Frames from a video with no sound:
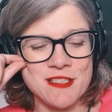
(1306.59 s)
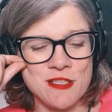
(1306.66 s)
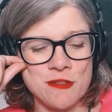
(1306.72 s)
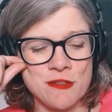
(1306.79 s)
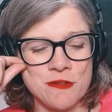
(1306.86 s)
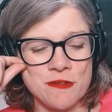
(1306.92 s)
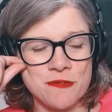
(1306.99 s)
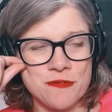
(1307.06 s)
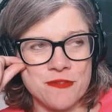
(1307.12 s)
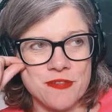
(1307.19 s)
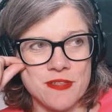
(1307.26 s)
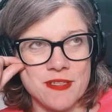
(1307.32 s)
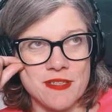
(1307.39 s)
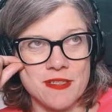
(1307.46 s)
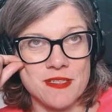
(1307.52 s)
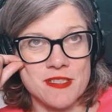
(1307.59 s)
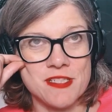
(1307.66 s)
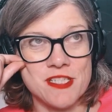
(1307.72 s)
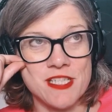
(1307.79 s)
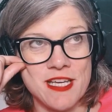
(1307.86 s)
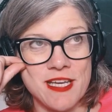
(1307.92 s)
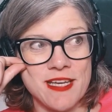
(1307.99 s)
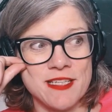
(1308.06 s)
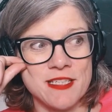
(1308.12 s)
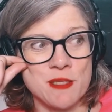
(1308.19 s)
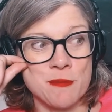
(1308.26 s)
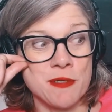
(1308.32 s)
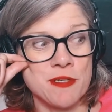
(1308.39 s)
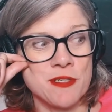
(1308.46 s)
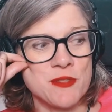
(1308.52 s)
you've shared in the
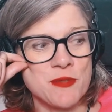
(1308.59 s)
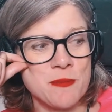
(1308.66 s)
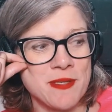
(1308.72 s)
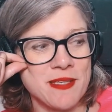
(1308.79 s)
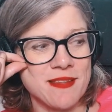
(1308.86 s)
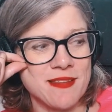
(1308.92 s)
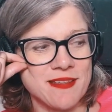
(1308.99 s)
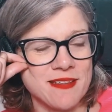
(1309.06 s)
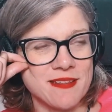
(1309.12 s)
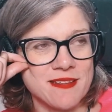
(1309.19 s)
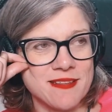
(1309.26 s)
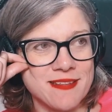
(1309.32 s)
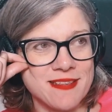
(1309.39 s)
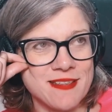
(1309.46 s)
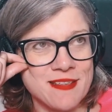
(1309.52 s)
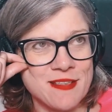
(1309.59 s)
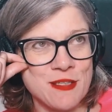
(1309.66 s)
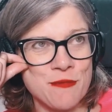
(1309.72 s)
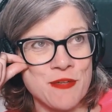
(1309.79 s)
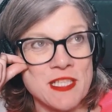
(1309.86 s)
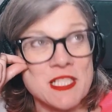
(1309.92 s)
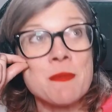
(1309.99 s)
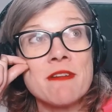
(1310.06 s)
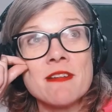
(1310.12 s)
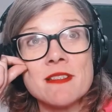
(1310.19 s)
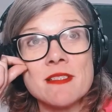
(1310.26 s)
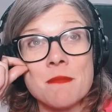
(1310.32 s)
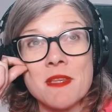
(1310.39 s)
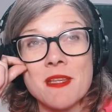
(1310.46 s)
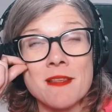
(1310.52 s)
past with me that you've experienced
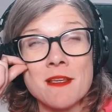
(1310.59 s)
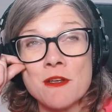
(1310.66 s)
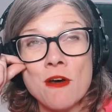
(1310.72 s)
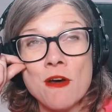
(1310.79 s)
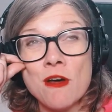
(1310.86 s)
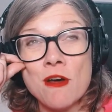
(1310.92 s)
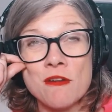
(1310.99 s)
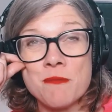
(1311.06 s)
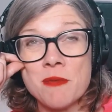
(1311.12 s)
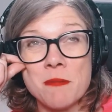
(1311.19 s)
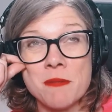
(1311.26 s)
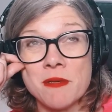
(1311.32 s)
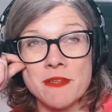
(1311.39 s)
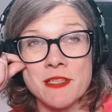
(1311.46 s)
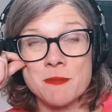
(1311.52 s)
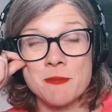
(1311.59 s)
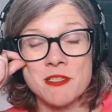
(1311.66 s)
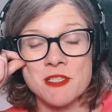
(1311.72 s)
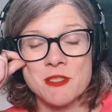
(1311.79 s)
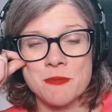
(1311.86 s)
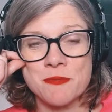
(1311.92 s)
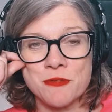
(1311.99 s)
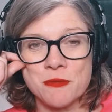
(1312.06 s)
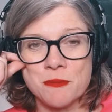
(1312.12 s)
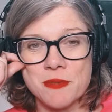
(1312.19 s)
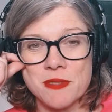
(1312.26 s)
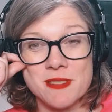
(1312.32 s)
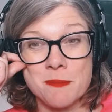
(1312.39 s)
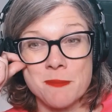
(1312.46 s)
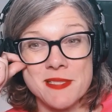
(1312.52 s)
something that not a lot of people have experienced before, but
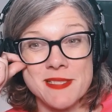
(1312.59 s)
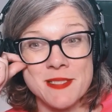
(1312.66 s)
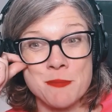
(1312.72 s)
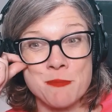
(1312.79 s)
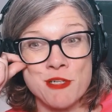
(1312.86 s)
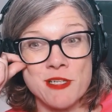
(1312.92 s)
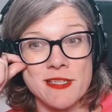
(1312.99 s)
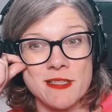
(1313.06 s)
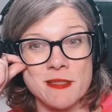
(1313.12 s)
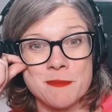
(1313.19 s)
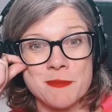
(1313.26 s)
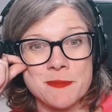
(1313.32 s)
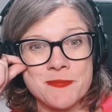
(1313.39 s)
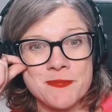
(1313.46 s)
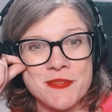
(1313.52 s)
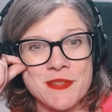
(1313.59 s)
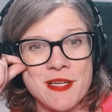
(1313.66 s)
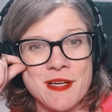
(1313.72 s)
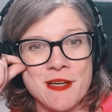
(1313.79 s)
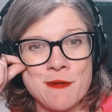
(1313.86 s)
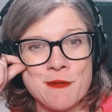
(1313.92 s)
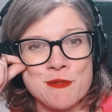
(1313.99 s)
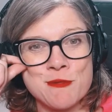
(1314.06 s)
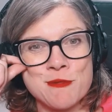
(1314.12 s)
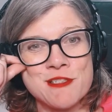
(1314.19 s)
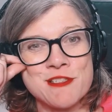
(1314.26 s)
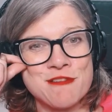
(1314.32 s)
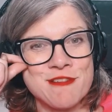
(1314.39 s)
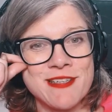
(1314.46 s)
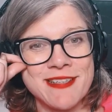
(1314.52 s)
it's a business breakup. I was
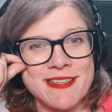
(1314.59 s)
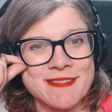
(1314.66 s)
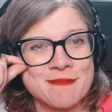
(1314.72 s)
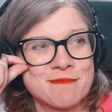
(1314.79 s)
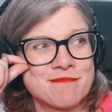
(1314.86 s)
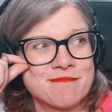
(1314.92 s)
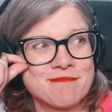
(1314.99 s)
wondering,